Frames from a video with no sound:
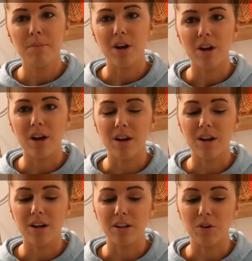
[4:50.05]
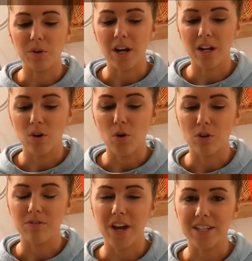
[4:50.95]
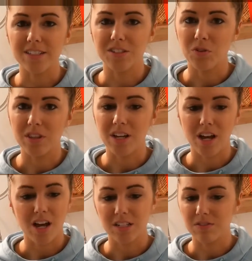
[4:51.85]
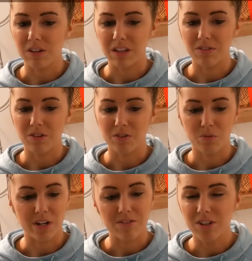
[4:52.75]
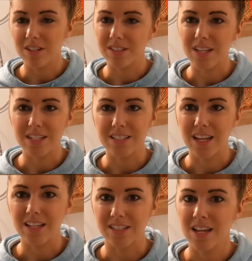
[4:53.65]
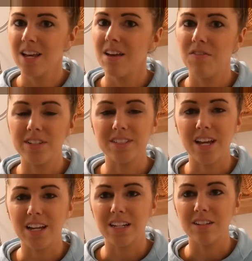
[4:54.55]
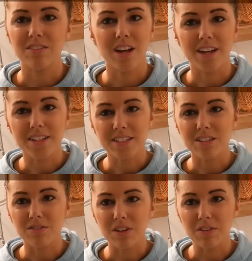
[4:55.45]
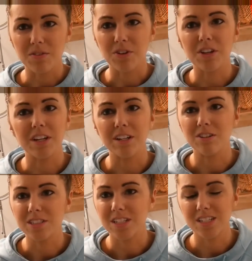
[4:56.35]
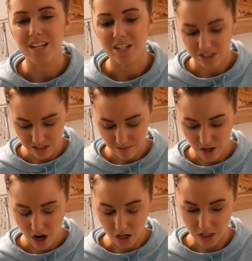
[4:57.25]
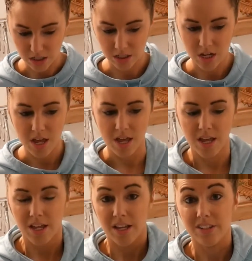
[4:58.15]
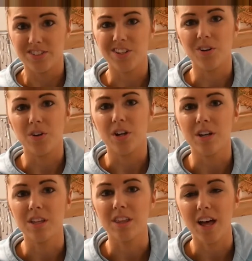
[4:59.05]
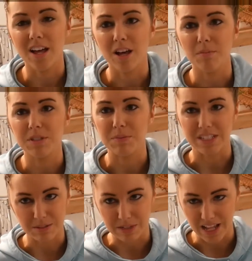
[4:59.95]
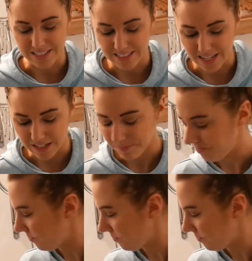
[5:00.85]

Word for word: But, you know, gotta hold fast knowing that God is faithful. Whatever this test says, it's negative, God is still faithful. He knows the desires of our hearts. And so that helped speak to me last night.